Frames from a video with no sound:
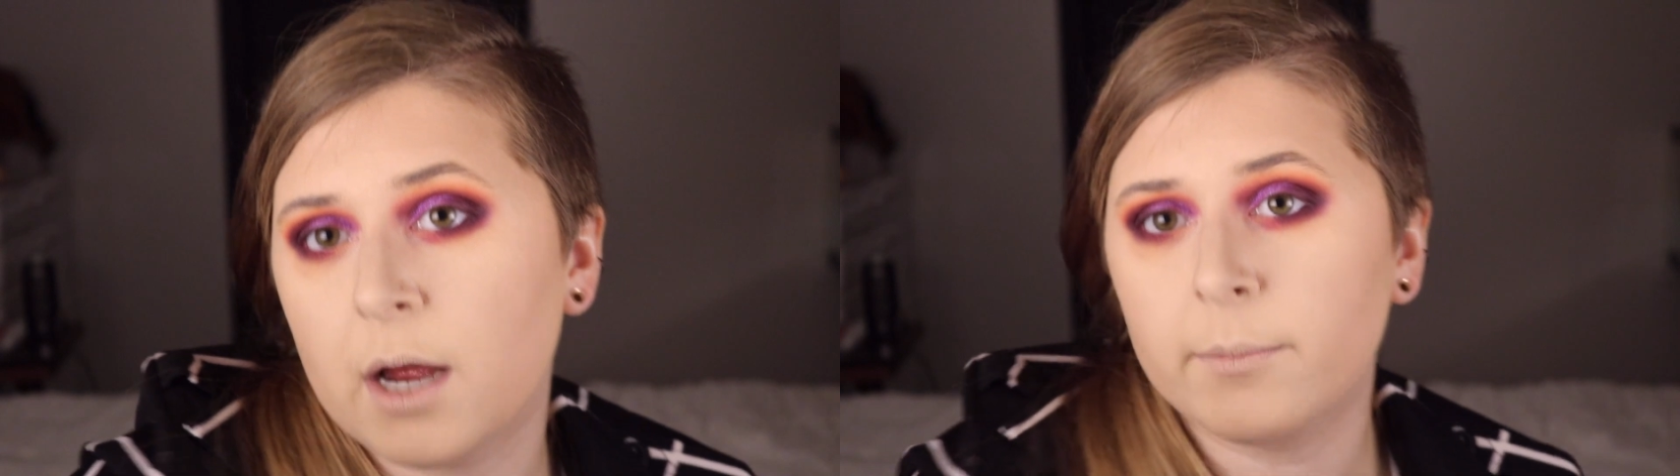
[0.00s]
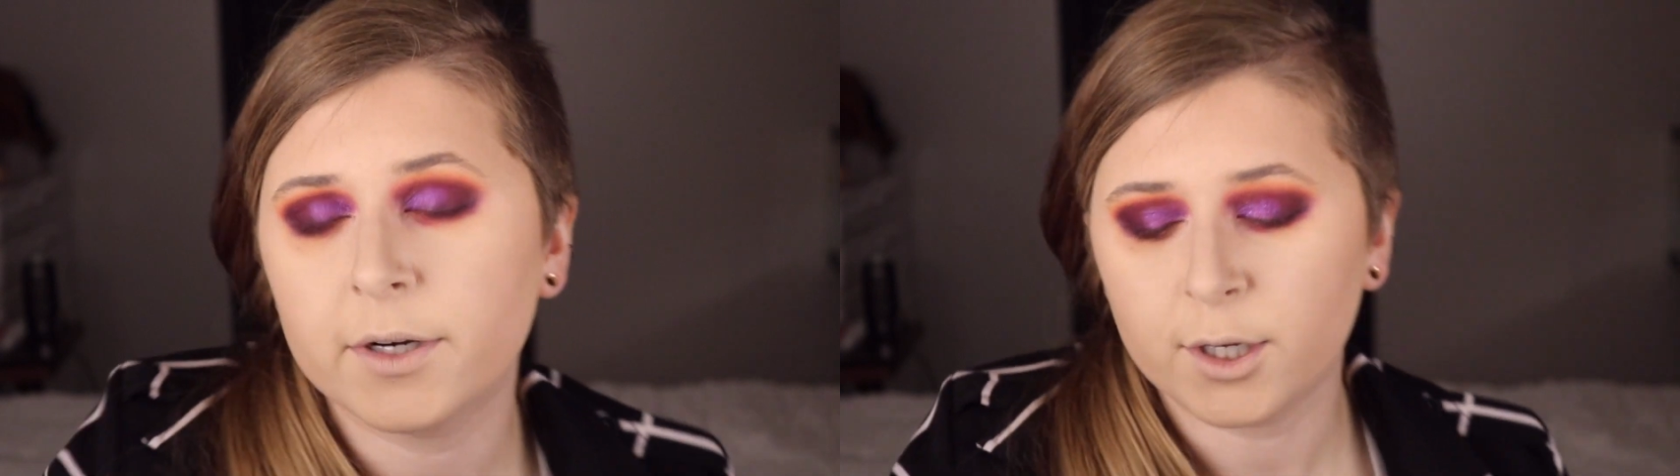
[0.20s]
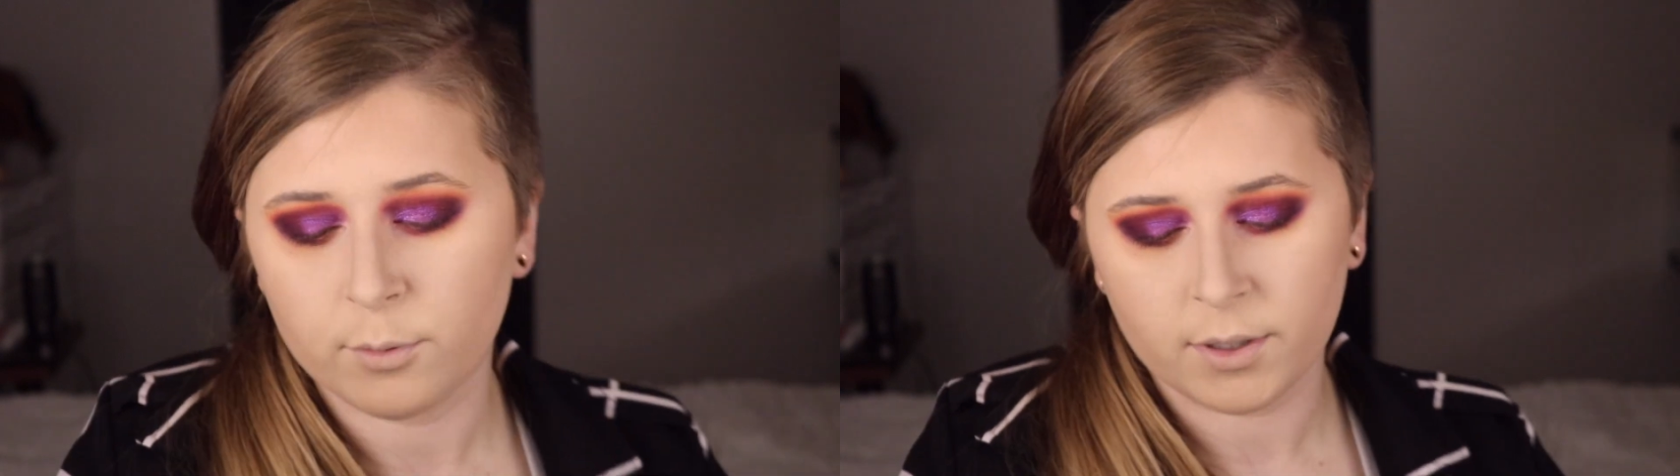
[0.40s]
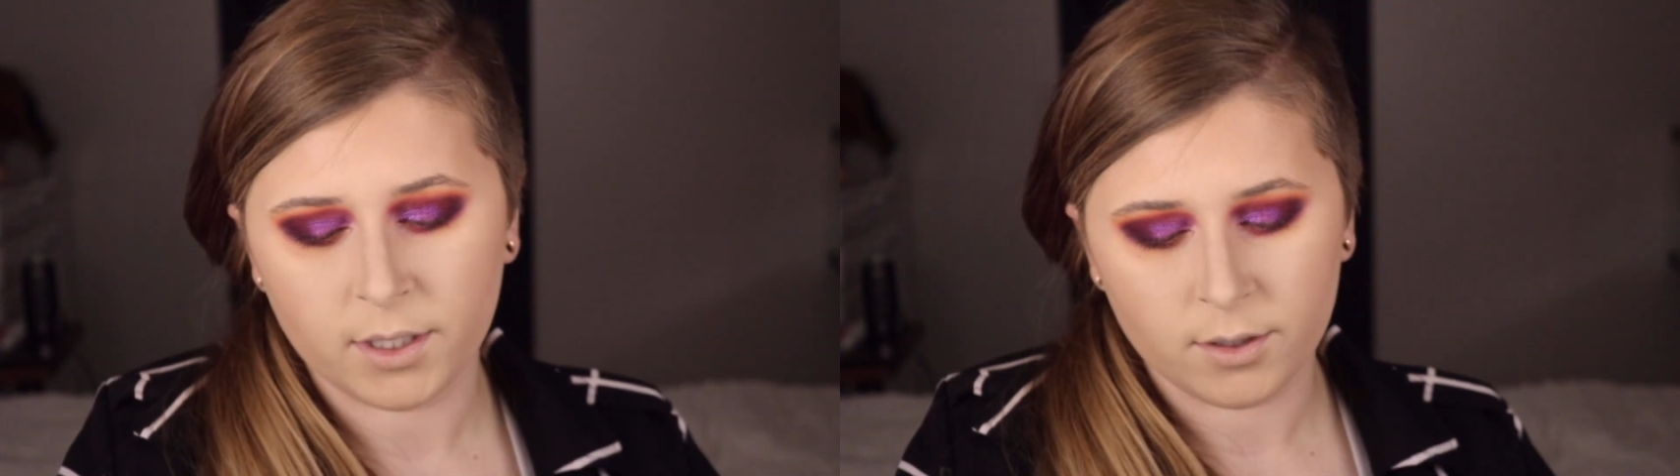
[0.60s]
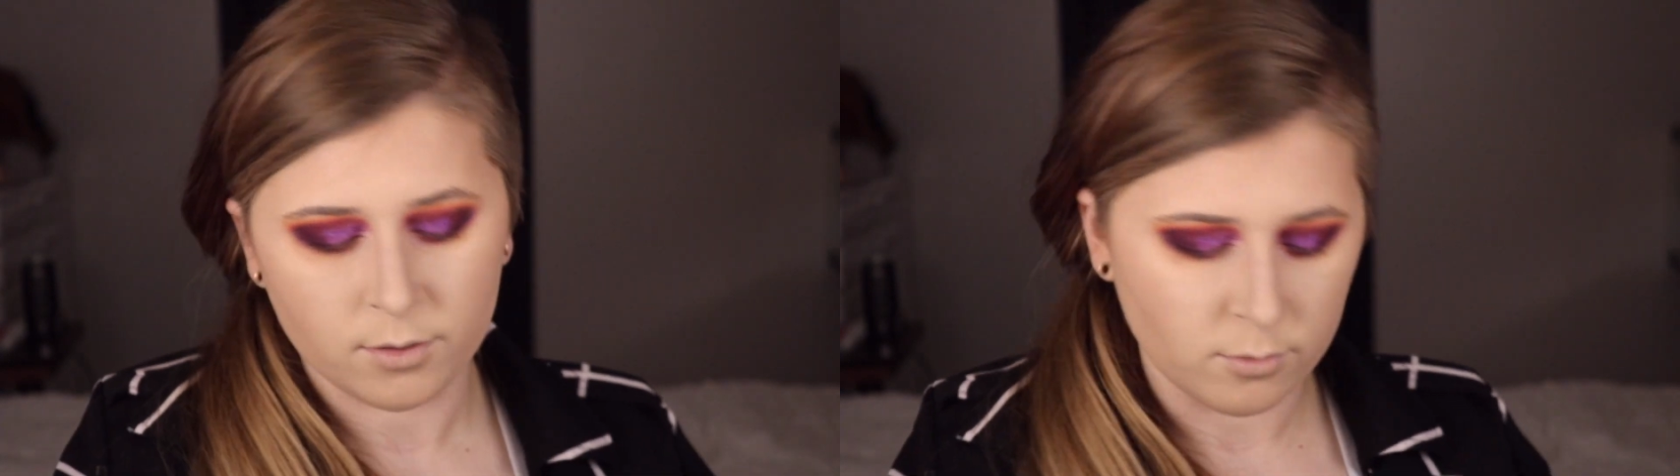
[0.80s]
I'm gonna go
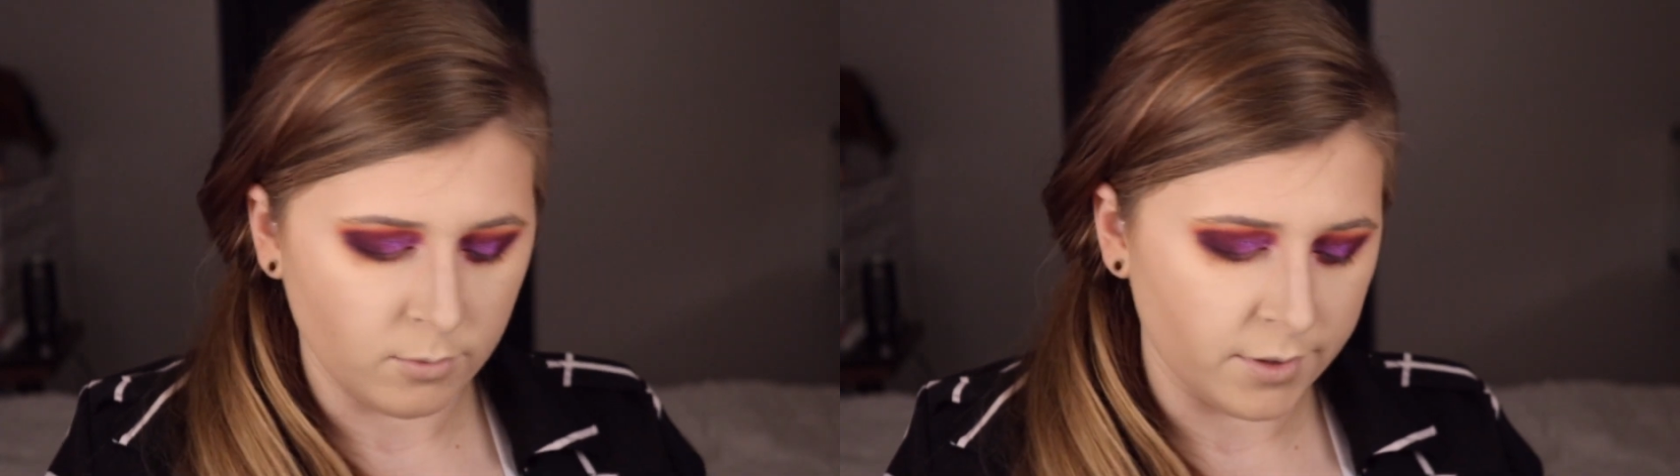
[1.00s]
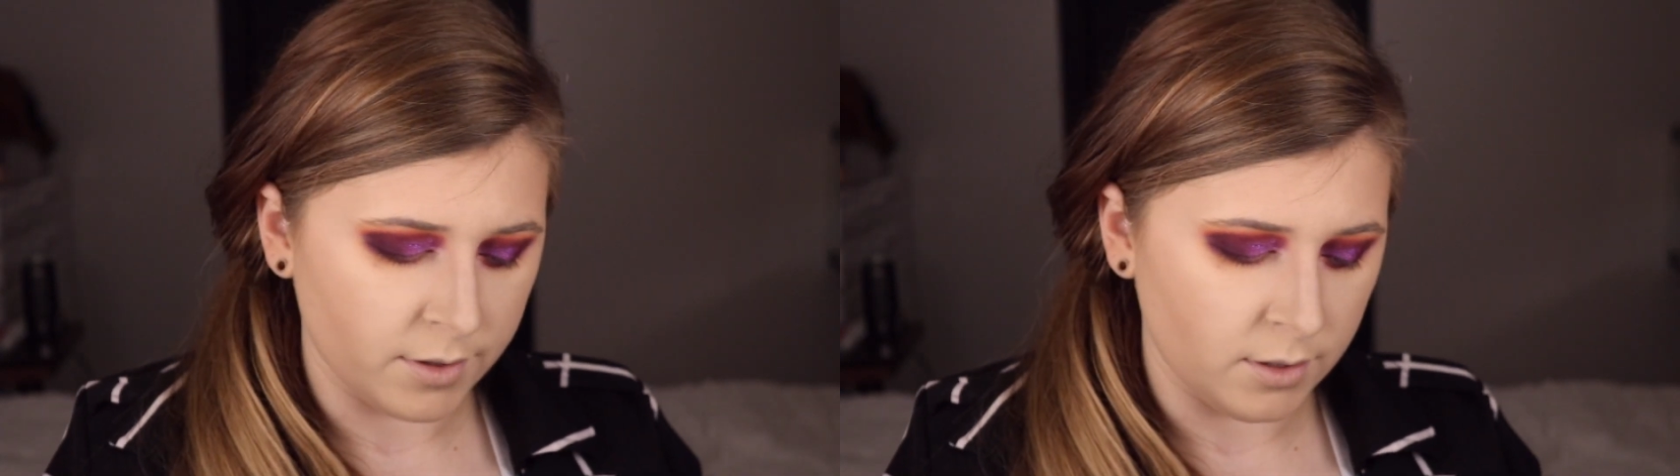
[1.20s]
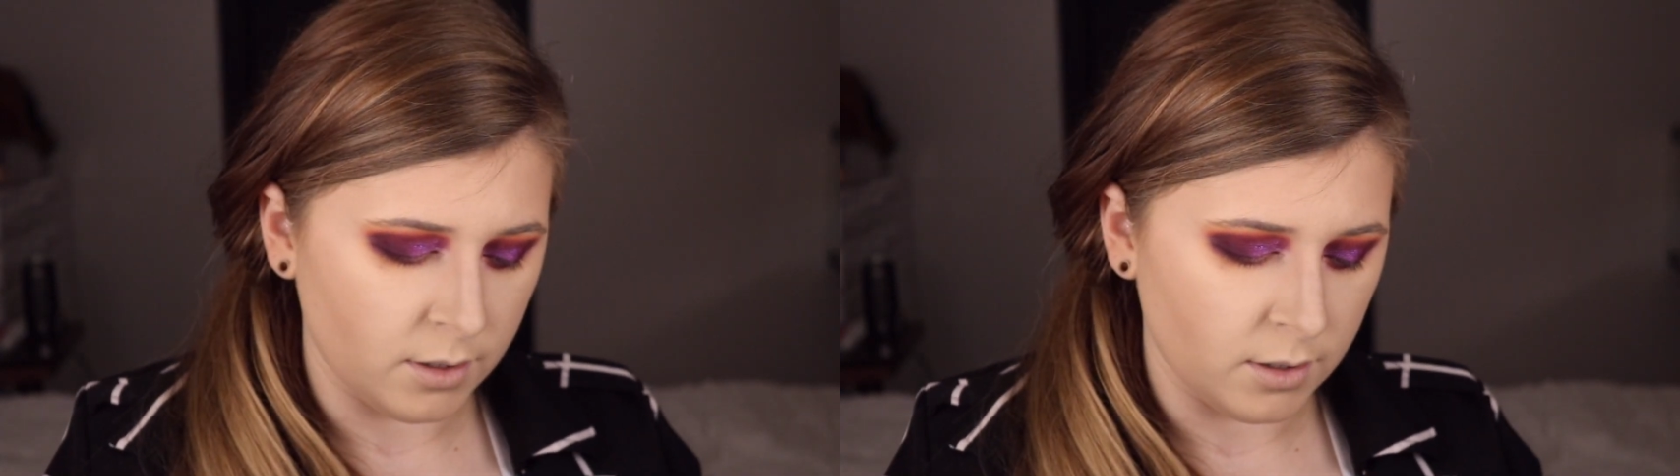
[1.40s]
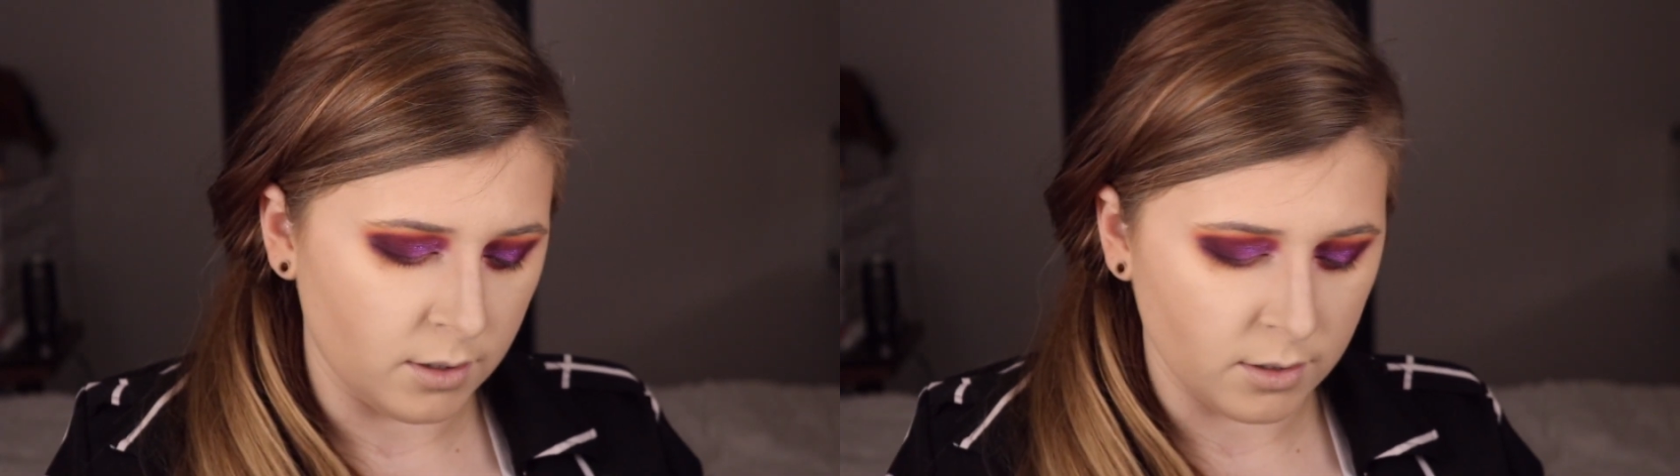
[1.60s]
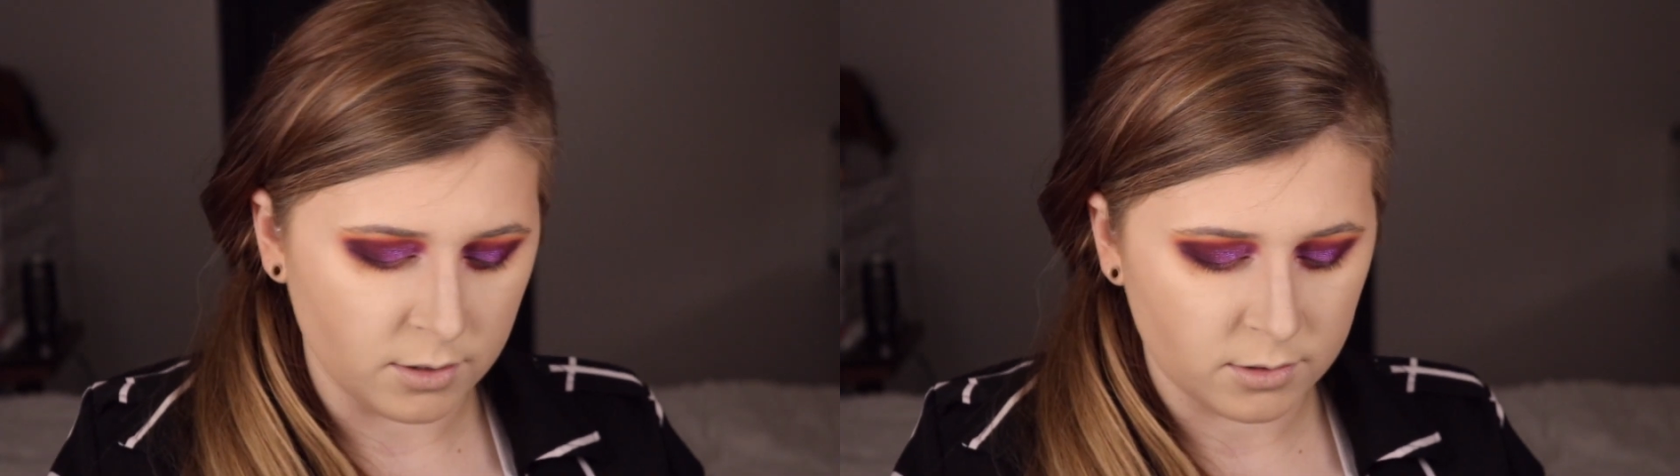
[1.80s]
in with
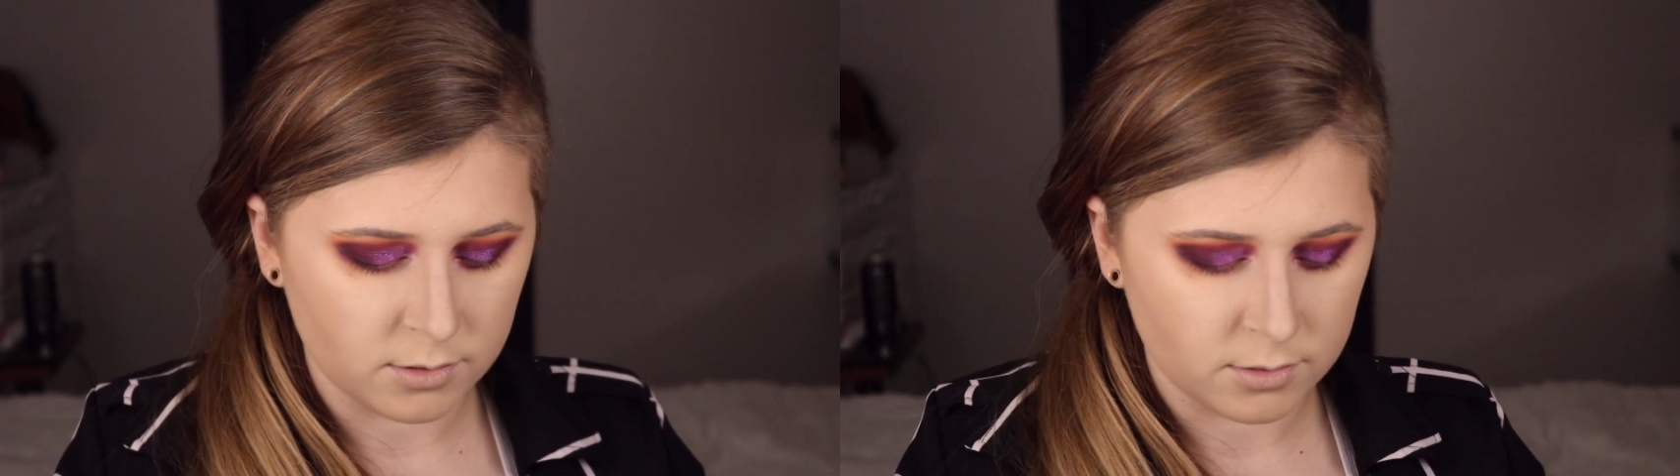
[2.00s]
the